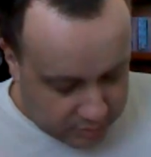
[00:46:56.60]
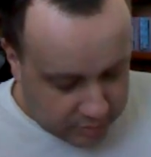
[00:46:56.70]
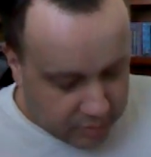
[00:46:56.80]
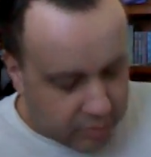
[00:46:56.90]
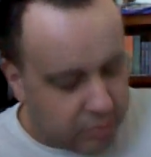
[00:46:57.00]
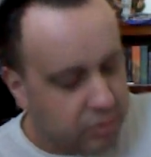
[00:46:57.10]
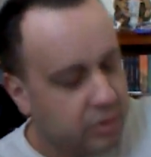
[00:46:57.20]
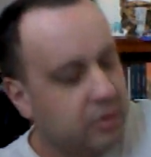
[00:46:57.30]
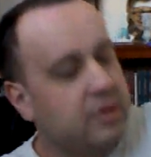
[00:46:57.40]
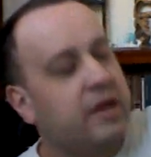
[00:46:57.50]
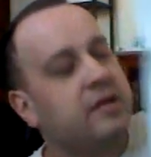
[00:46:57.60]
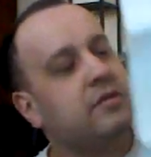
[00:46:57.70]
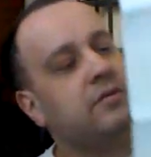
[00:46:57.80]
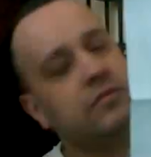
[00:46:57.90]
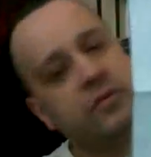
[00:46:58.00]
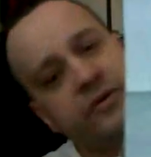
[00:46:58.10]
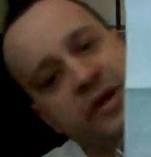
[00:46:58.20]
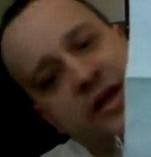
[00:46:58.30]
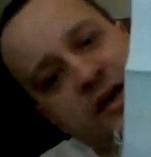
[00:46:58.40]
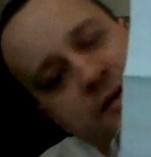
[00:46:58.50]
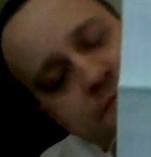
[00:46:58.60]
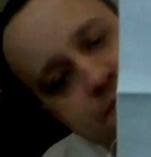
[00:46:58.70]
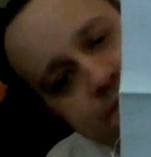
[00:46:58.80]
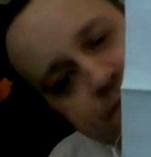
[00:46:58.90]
So that's where I am.